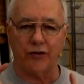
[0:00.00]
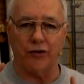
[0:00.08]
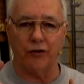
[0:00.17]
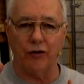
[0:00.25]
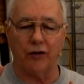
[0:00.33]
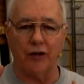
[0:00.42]

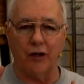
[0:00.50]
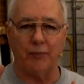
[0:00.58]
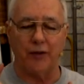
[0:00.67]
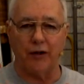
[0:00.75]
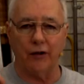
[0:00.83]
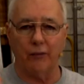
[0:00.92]
hook up
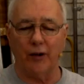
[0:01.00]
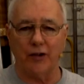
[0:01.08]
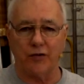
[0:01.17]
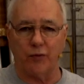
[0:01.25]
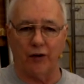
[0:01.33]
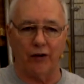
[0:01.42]
the
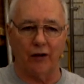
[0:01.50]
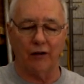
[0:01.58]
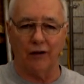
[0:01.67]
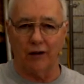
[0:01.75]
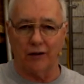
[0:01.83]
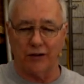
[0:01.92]
earbuds with
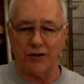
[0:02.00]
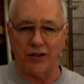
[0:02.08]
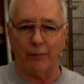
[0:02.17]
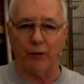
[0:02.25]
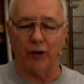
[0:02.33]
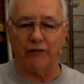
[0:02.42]
a
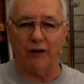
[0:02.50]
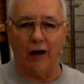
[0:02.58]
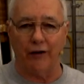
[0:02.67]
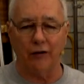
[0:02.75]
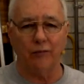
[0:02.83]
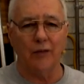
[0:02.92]
separate
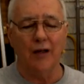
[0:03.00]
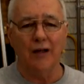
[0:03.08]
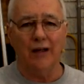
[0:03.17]
volume,